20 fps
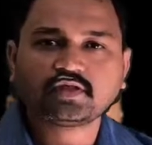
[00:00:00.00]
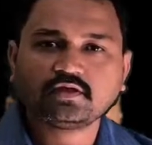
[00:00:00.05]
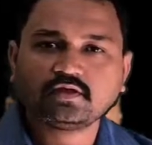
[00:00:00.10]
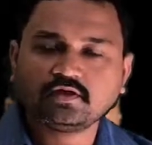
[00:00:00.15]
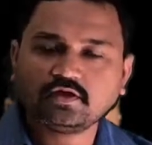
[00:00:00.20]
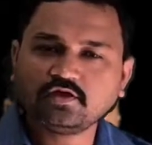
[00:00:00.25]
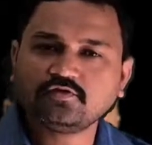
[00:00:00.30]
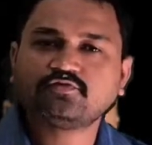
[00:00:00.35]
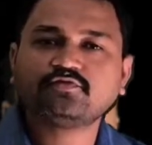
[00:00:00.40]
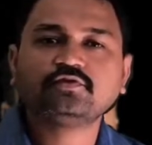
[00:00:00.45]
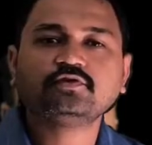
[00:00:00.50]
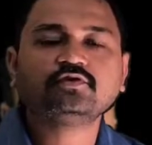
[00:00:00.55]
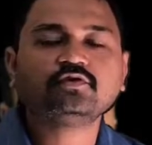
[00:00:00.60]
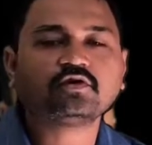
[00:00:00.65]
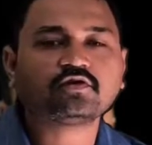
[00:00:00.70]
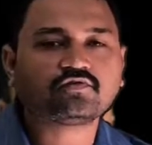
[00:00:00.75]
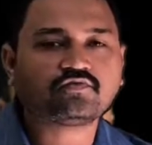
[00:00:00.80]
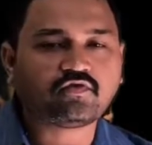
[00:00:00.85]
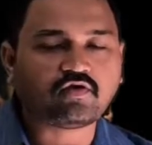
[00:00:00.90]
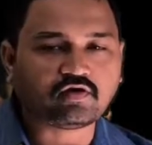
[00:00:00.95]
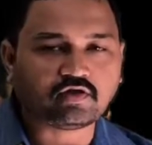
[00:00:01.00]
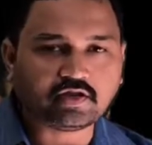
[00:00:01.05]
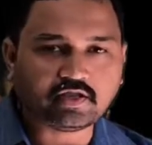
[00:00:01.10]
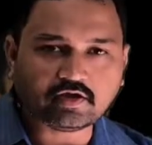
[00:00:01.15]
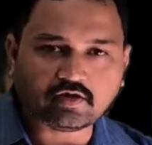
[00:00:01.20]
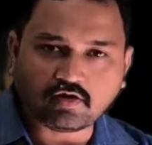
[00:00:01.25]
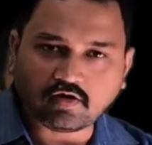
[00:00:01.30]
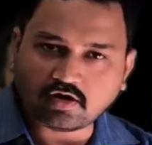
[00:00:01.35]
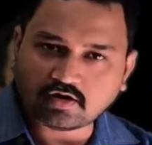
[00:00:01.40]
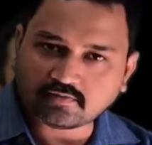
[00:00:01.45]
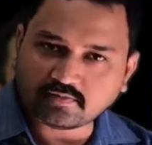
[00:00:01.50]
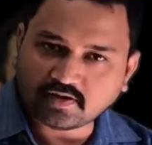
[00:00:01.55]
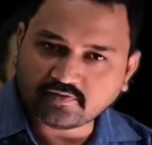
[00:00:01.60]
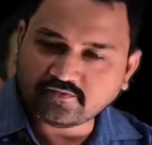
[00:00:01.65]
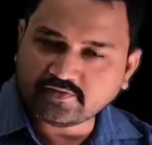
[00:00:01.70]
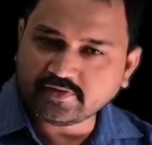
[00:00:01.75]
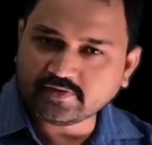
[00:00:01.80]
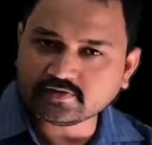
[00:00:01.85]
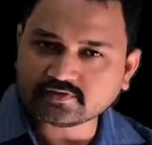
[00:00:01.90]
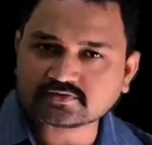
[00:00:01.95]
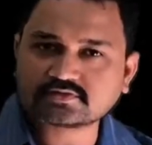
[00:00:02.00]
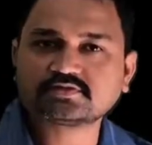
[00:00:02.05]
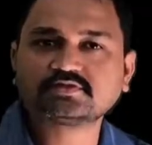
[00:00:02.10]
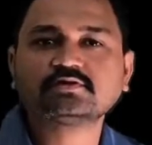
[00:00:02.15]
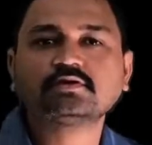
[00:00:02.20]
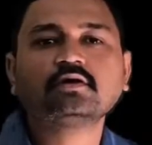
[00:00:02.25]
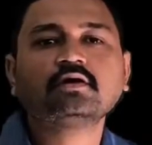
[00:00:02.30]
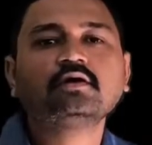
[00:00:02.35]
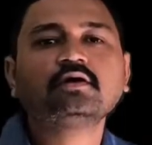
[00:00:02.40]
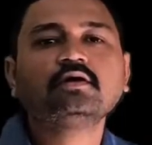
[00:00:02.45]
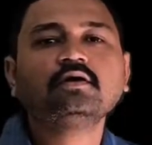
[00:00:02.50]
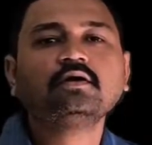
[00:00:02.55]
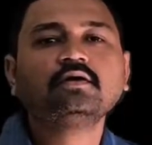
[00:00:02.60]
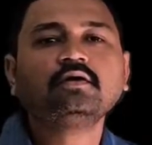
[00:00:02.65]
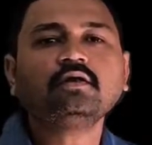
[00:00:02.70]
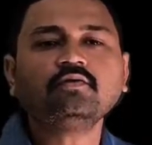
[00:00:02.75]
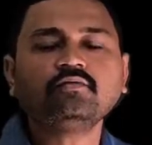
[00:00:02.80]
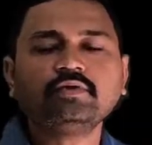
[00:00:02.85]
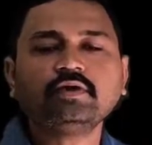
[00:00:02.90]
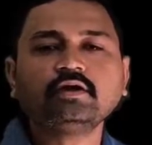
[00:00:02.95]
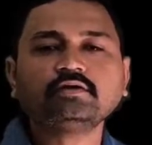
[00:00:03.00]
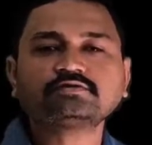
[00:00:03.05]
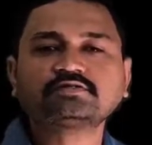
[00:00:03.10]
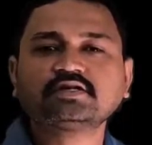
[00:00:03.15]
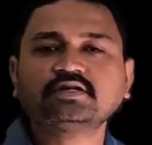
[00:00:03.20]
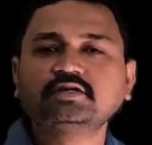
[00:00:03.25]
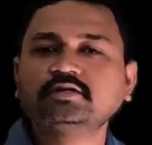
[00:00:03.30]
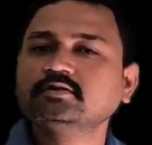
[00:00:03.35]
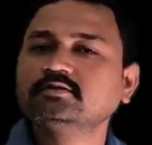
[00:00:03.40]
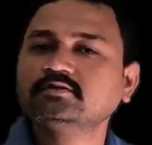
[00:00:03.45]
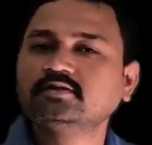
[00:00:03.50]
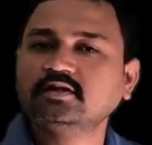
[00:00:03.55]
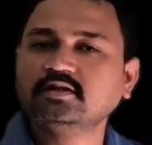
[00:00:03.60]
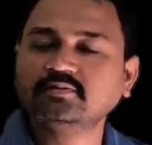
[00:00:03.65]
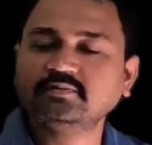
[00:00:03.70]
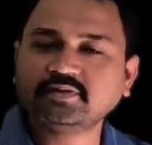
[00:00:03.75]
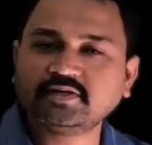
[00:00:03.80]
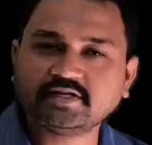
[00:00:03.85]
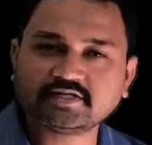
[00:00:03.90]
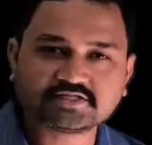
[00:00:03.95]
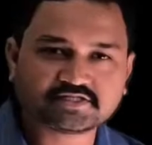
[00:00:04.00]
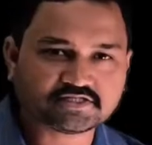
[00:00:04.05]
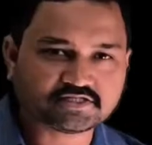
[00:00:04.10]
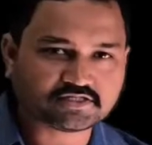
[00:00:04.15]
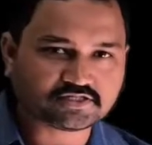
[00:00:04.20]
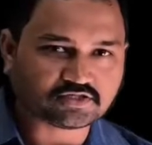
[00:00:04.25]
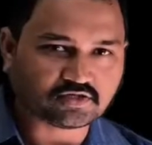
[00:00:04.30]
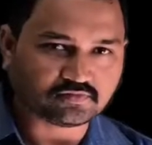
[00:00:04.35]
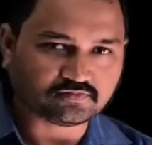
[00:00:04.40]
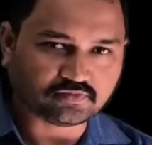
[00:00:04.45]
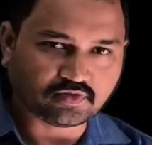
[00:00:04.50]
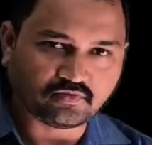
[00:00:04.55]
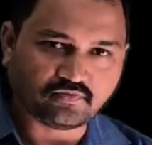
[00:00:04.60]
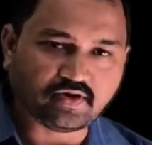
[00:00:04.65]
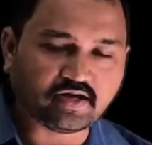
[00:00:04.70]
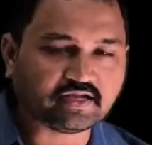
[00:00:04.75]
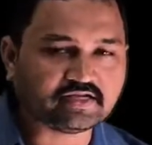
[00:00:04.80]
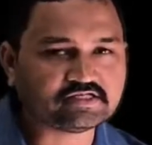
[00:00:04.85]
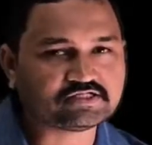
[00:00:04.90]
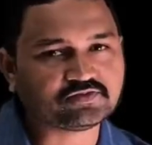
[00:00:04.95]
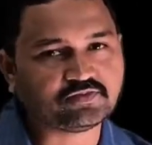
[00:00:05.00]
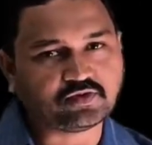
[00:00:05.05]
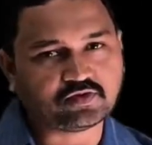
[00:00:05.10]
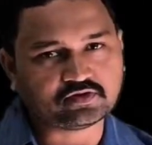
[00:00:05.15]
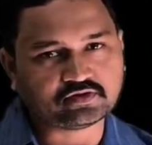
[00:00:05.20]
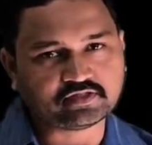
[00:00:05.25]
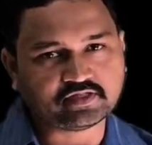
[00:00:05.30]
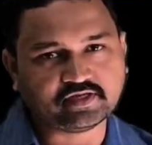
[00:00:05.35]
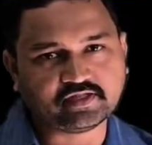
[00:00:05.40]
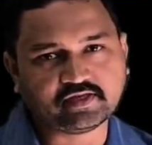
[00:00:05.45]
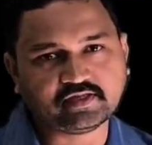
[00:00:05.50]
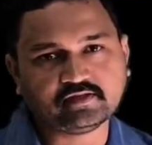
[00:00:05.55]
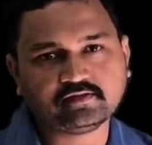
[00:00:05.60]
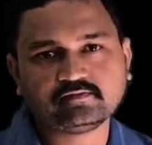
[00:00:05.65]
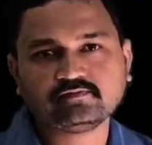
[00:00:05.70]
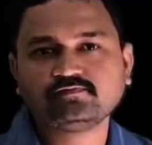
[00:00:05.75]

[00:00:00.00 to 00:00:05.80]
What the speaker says: if you are following all my videos, now we have studied the limitations of the valence bond theory.